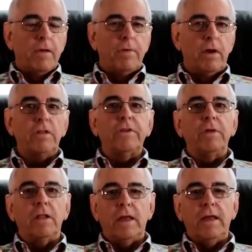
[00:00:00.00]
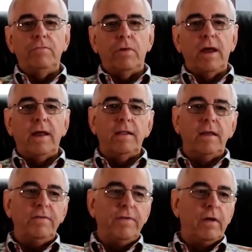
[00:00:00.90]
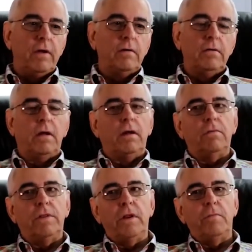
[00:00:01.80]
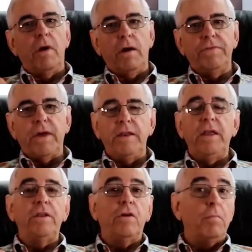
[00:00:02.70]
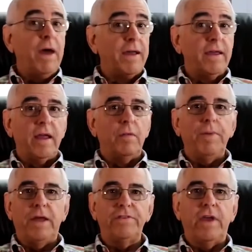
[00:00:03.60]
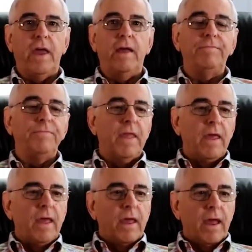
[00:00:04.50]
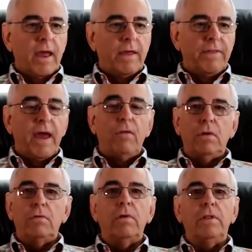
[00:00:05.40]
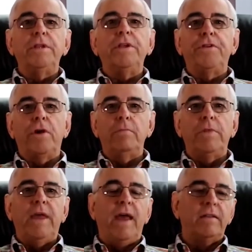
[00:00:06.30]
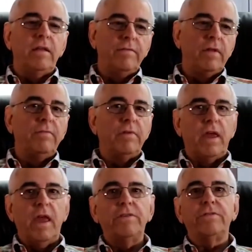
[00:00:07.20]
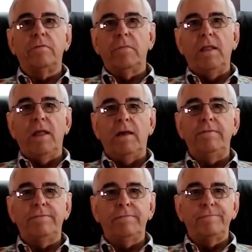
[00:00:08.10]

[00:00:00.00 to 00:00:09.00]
But ultimately, when I leave here within a month, I need to go back and get a PET scan. And that will really determine the activity of the cancer in my life.